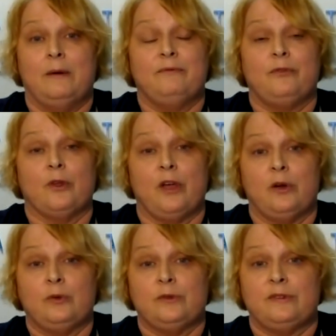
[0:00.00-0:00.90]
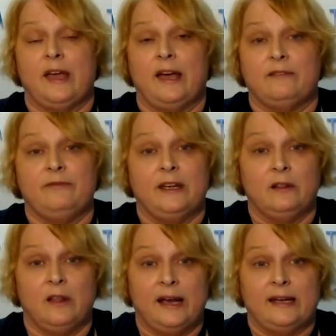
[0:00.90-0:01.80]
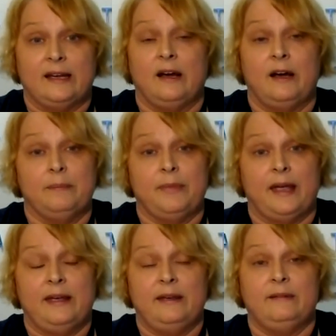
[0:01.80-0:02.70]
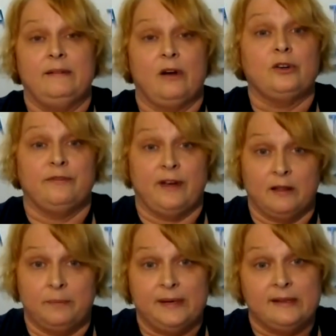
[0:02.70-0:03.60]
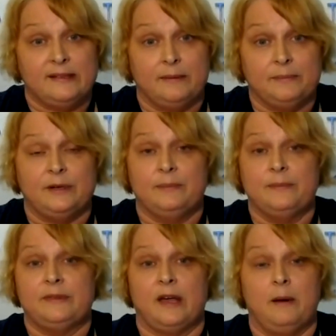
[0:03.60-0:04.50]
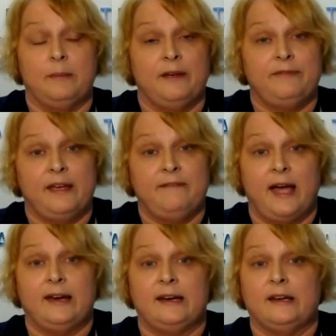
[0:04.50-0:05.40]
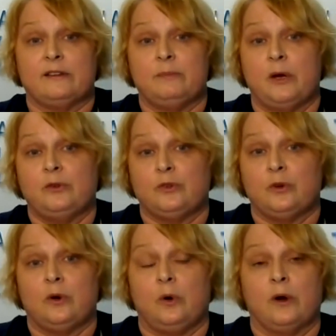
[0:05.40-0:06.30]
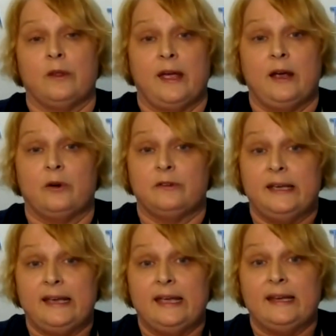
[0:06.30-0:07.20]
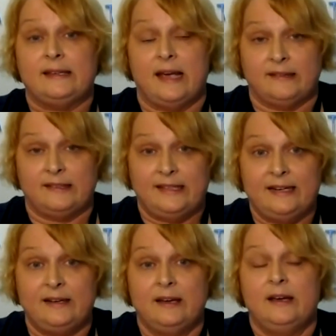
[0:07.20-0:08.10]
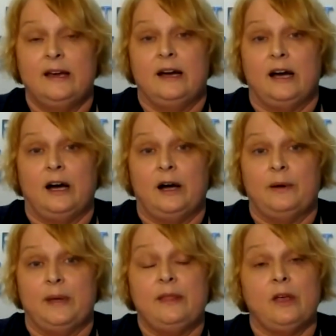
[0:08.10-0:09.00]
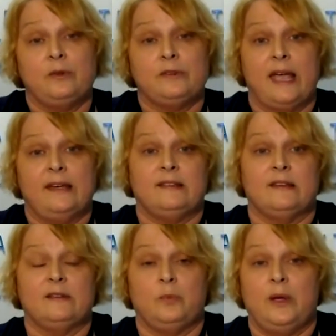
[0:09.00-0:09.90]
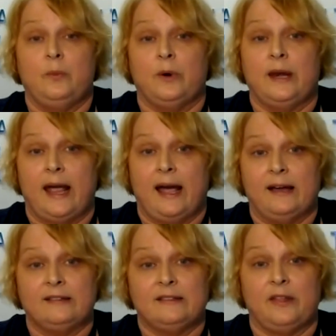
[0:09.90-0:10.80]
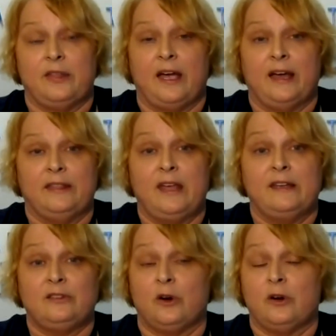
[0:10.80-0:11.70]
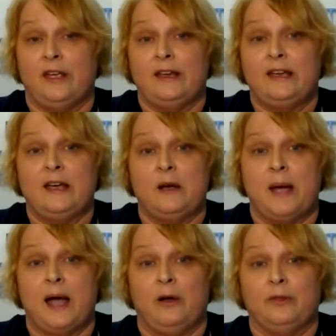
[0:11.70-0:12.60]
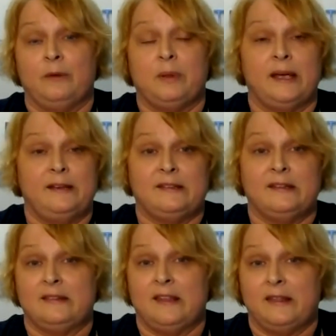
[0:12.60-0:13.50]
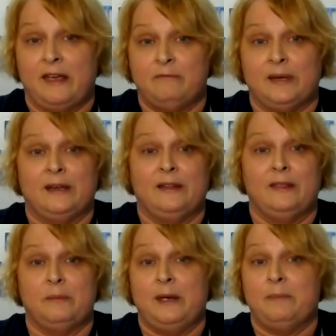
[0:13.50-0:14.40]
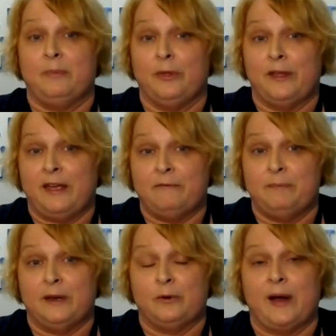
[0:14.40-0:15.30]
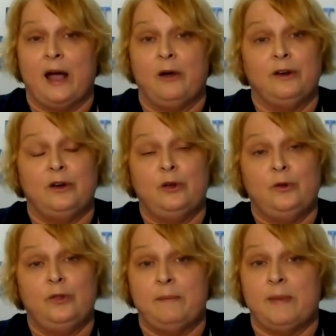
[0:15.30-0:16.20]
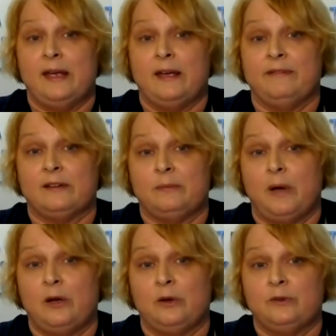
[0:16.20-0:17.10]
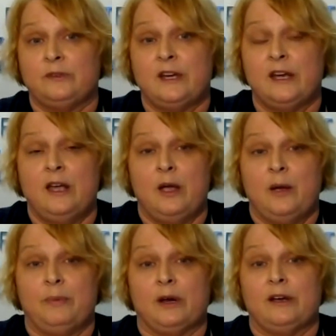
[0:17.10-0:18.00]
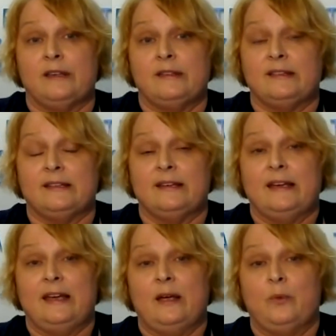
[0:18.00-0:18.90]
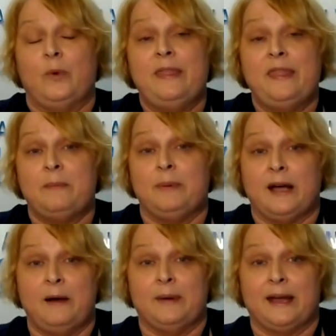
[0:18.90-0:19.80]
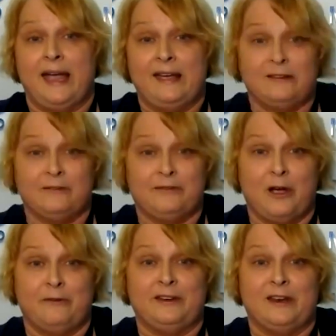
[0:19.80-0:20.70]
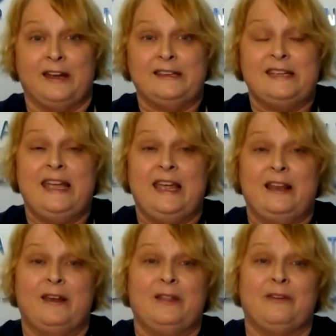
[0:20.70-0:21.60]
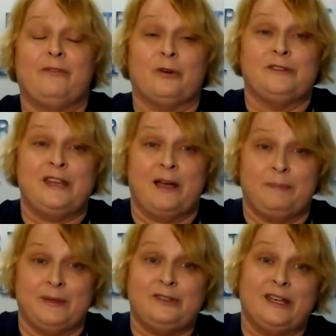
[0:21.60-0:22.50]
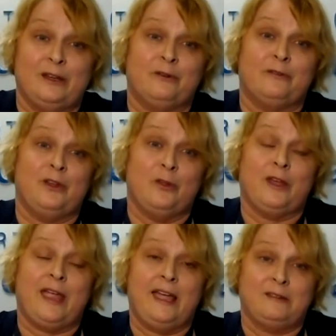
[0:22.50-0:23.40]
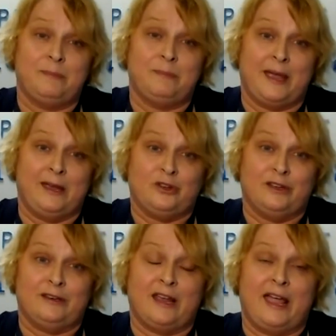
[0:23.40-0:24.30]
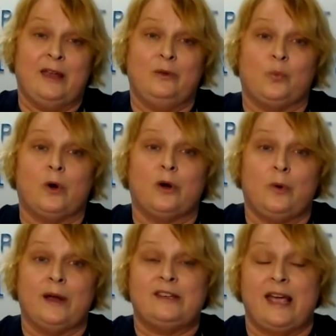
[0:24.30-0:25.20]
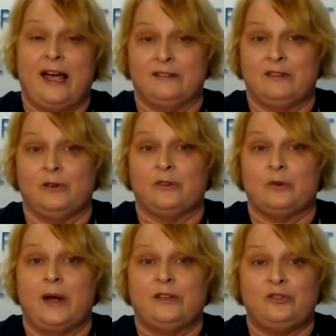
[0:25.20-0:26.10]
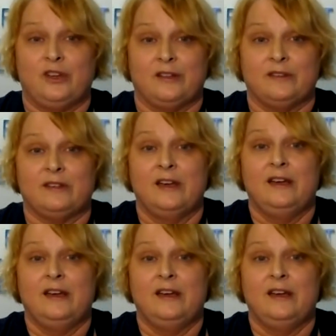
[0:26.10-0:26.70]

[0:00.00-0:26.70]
For those that feel like they are developing symptoms, if they've had an exposure or they are seeking testing, in those cases, we would ask that they start thinking about the places that they've been, the people that they've been around, and who they may have exposed, because when they become a case of COVID-19, the first step is to interview the case patient, and we're going to ask those questions.